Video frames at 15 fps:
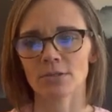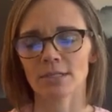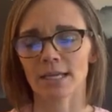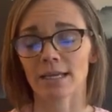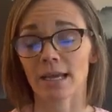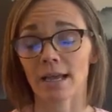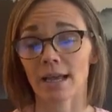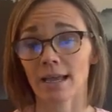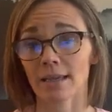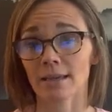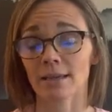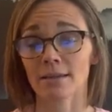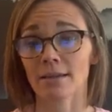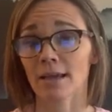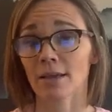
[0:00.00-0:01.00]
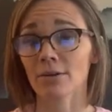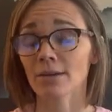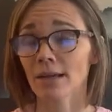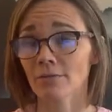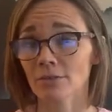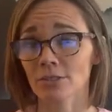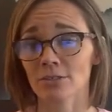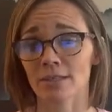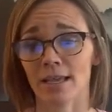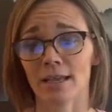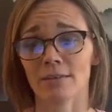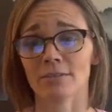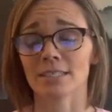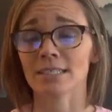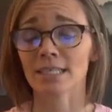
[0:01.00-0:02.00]
Like I, I don't have to do that. I
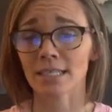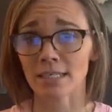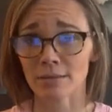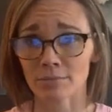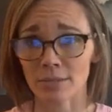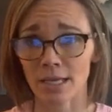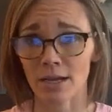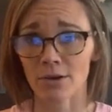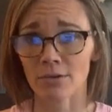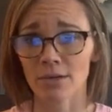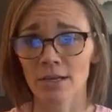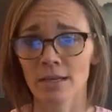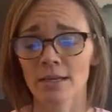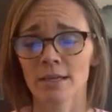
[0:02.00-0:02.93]
have a team now.